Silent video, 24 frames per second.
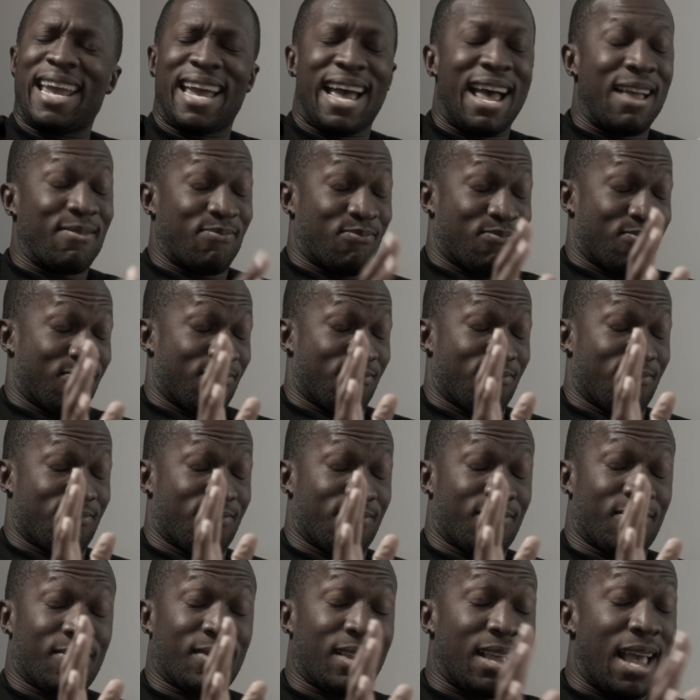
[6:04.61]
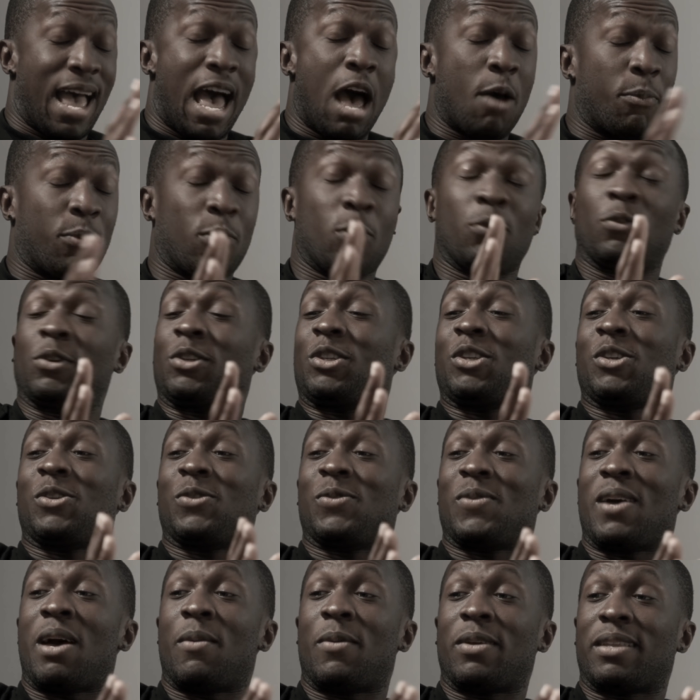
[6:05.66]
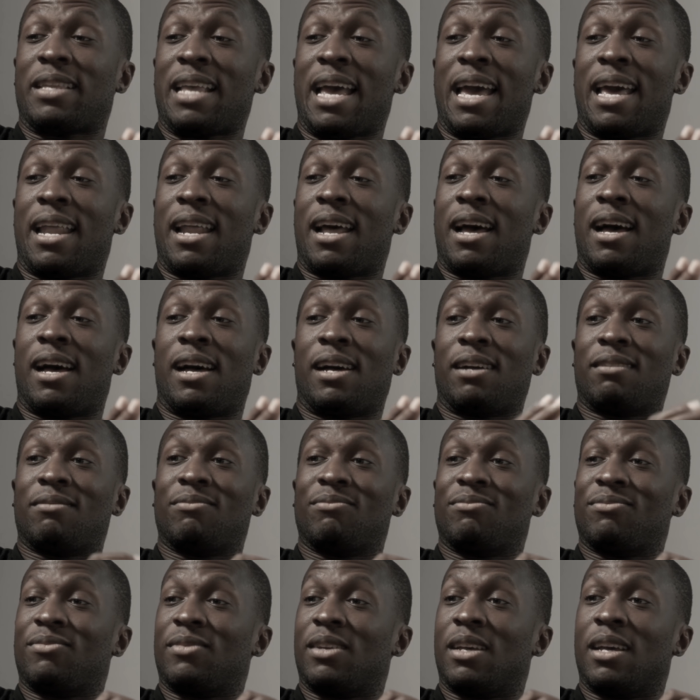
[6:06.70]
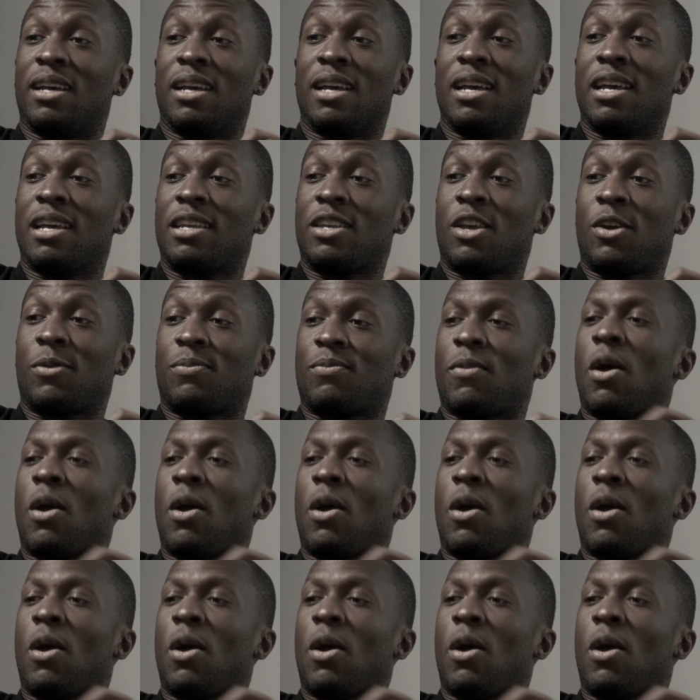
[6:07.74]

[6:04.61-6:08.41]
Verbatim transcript: I'll prove it to you. How about that? Your